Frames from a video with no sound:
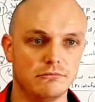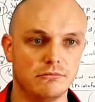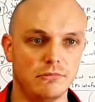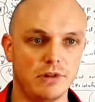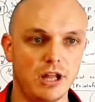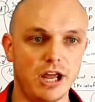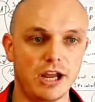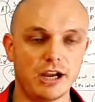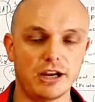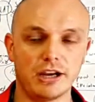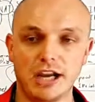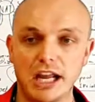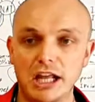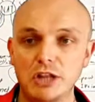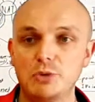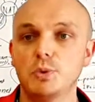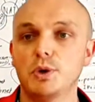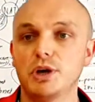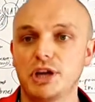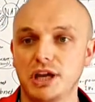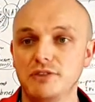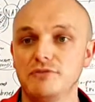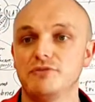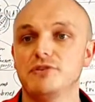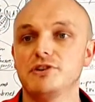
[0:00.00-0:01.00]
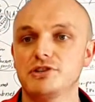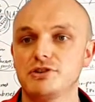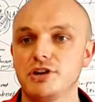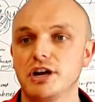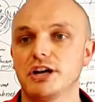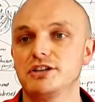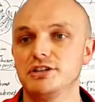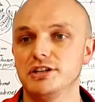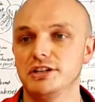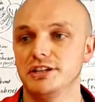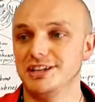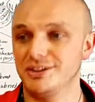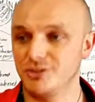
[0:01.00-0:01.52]
network
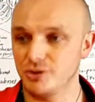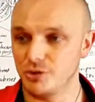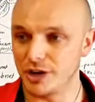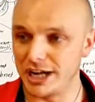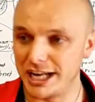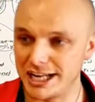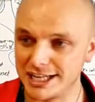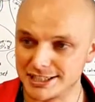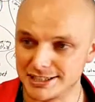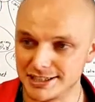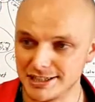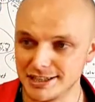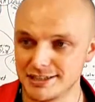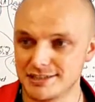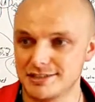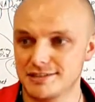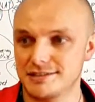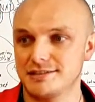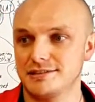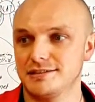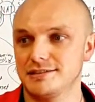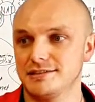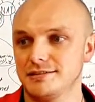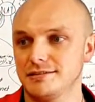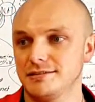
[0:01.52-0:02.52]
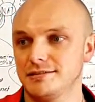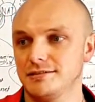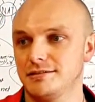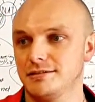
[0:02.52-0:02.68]
infrastructure that already exists